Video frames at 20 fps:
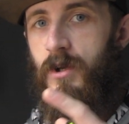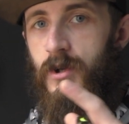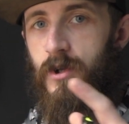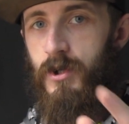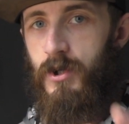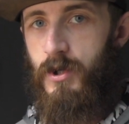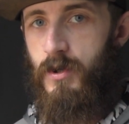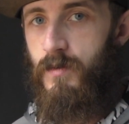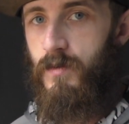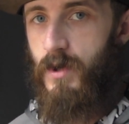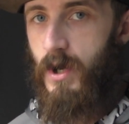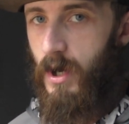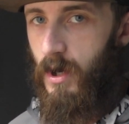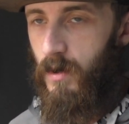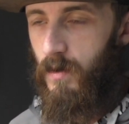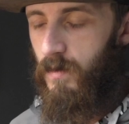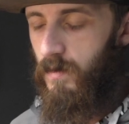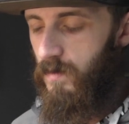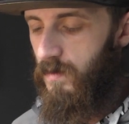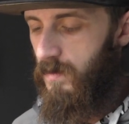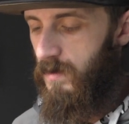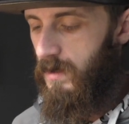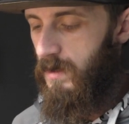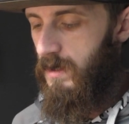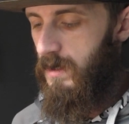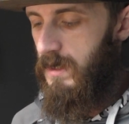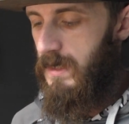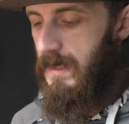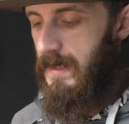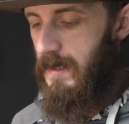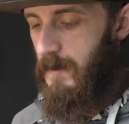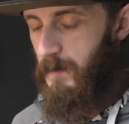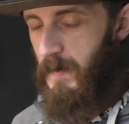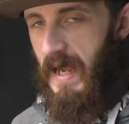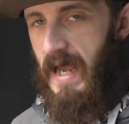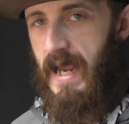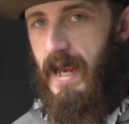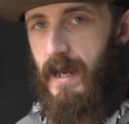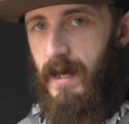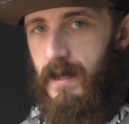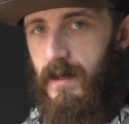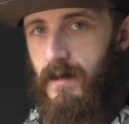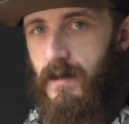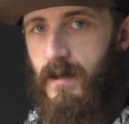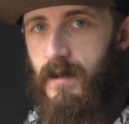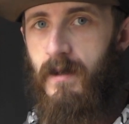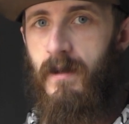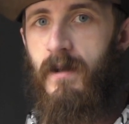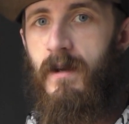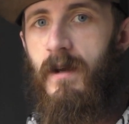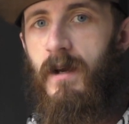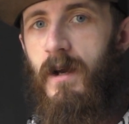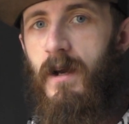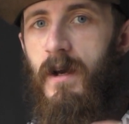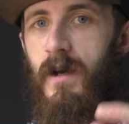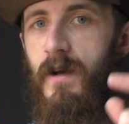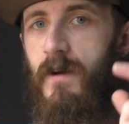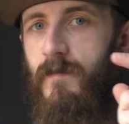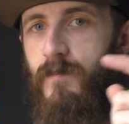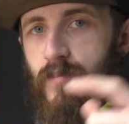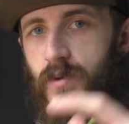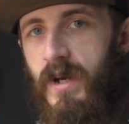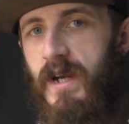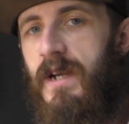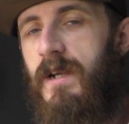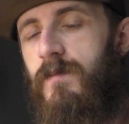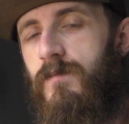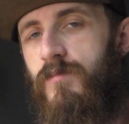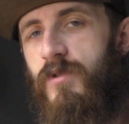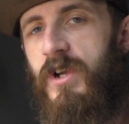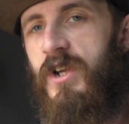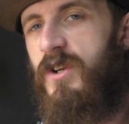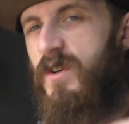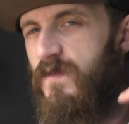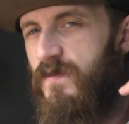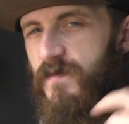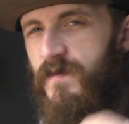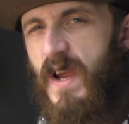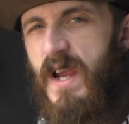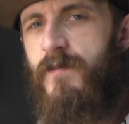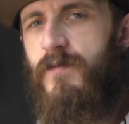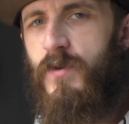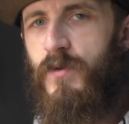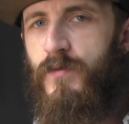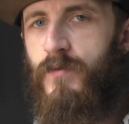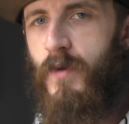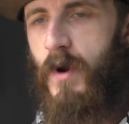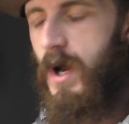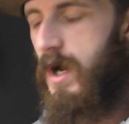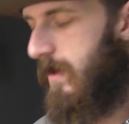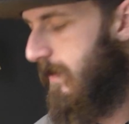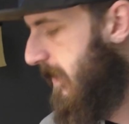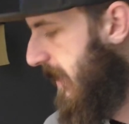you know the pain of bringing your favorite frog